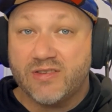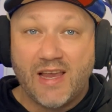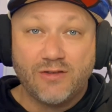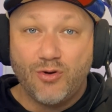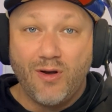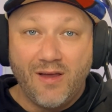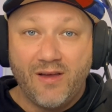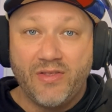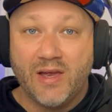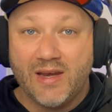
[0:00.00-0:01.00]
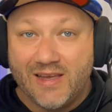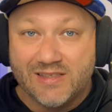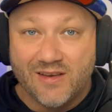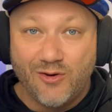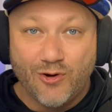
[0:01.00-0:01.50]
had to learn that he's
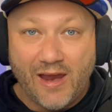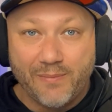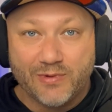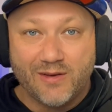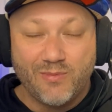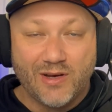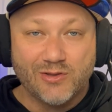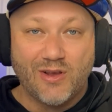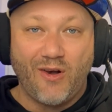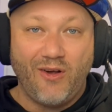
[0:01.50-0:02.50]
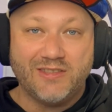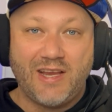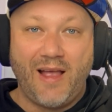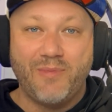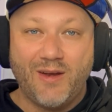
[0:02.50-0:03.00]
a new captain, because the last
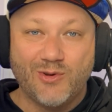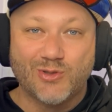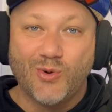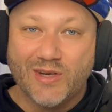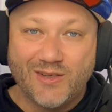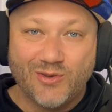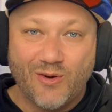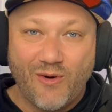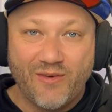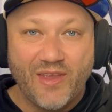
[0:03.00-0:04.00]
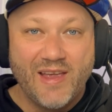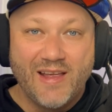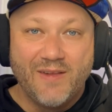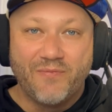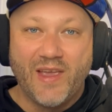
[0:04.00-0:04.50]
time that he was talking to the ref,
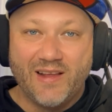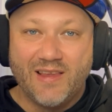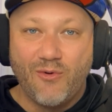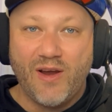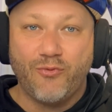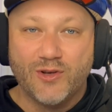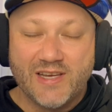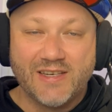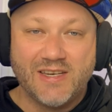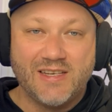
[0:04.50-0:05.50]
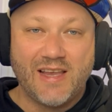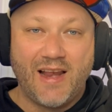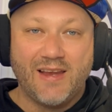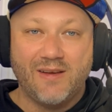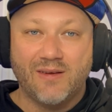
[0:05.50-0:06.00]
the ref was actually
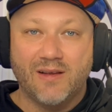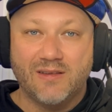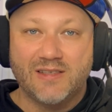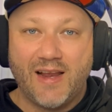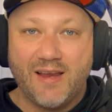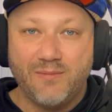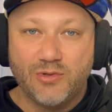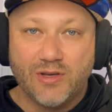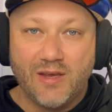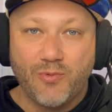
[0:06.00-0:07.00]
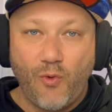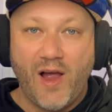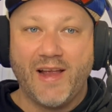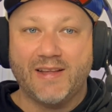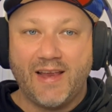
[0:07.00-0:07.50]
telling him to keep
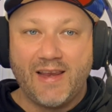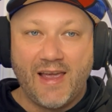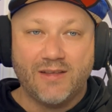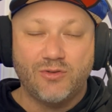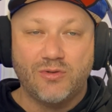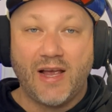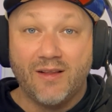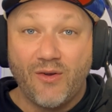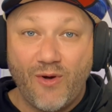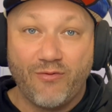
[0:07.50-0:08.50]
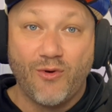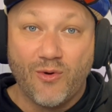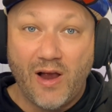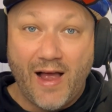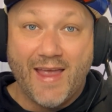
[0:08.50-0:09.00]
quiet, and he had to tell the ref, look,
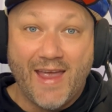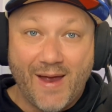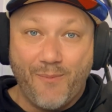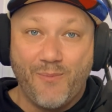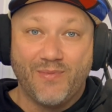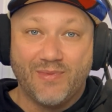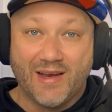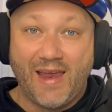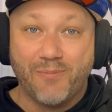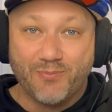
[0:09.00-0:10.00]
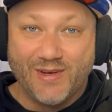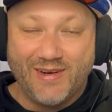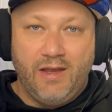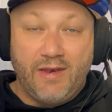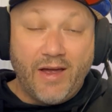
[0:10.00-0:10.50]
I am the captain.
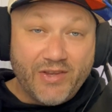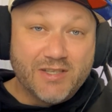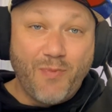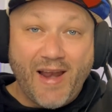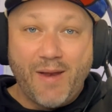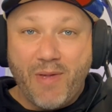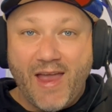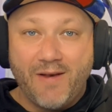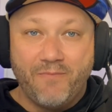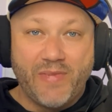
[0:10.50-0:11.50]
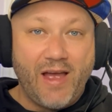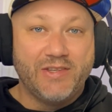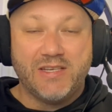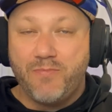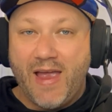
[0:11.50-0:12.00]
Now this man
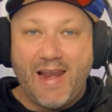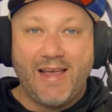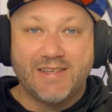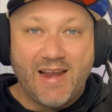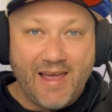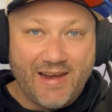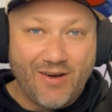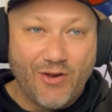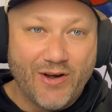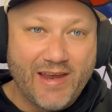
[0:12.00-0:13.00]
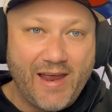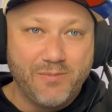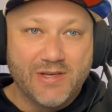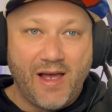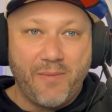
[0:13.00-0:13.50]
hasn't had a lot of game
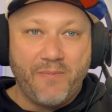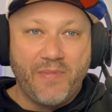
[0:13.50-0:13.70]
time,